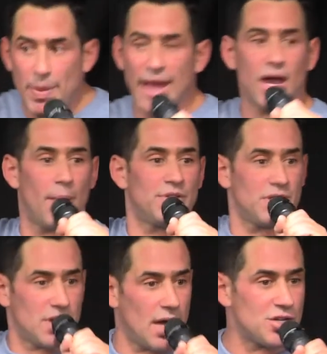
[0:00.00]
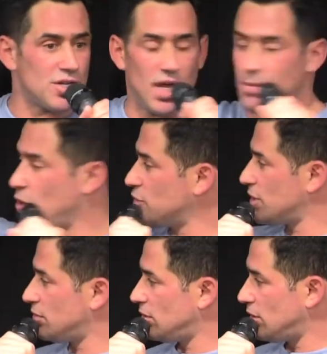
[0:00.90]
back up to touch and
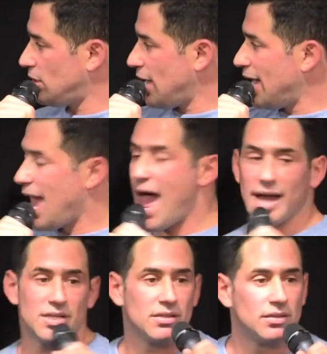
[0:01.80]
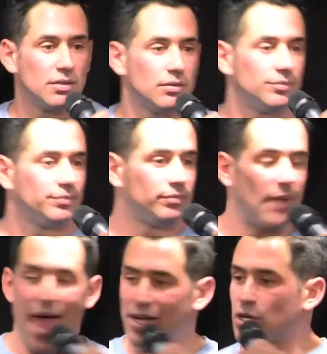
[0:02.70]
emotion and act.
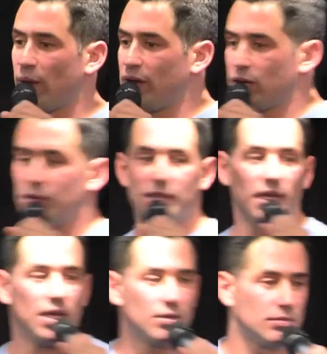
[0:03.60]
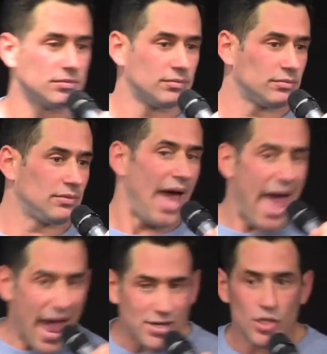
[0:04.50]
Act your way into good thinking.
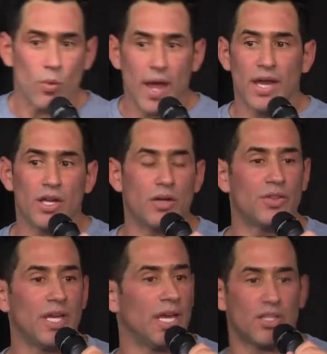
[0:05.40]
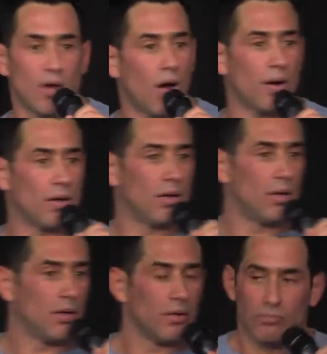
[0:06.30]
Act your way into good thinking. It's hard.
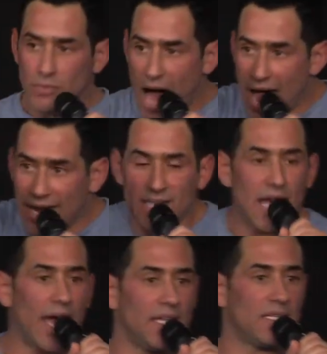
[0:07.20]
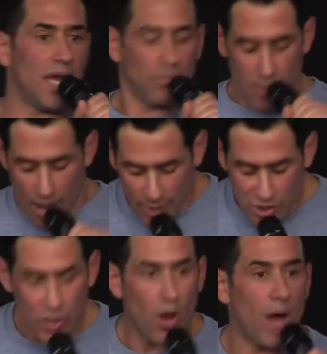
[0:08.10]
I had anxiety today. I'm going
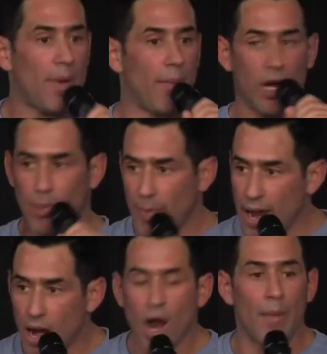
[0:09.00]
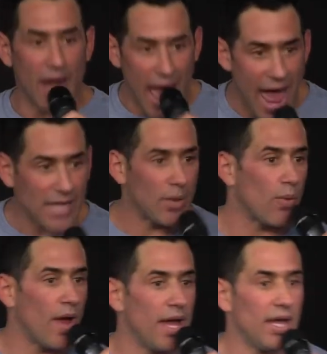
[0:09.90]
to show up, I'm going to prepare, I'm going to act my
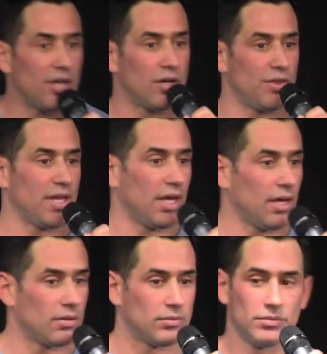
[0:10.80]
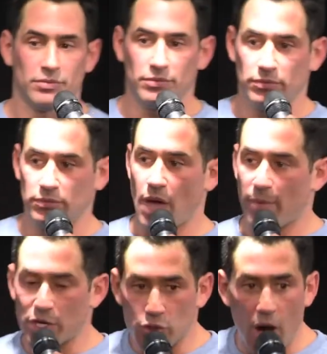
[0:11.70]
way into good thinking. I'm
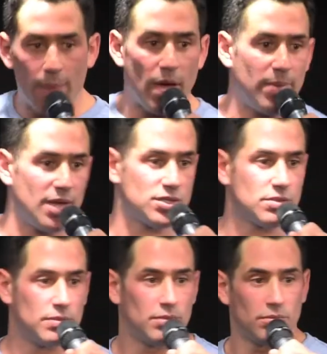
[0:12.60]
going to try my best